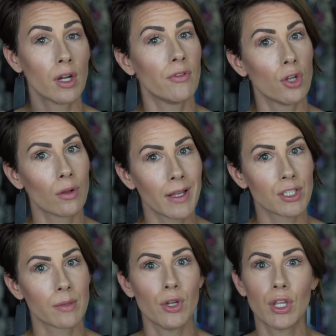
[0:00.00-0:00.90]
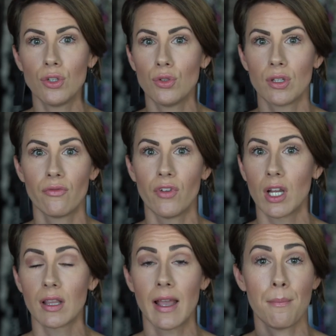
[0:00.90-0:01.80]
If you don't like shimmer, you can use a
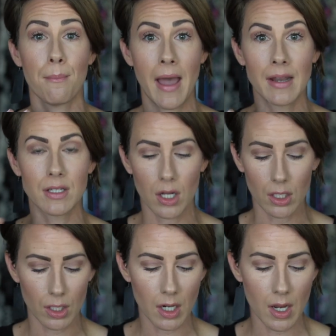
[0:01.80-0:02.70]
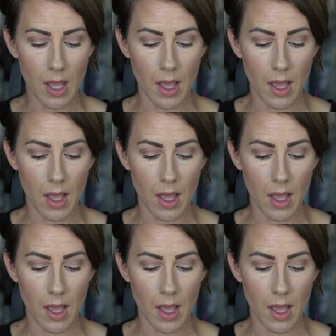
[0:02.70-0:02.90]
very light matte color.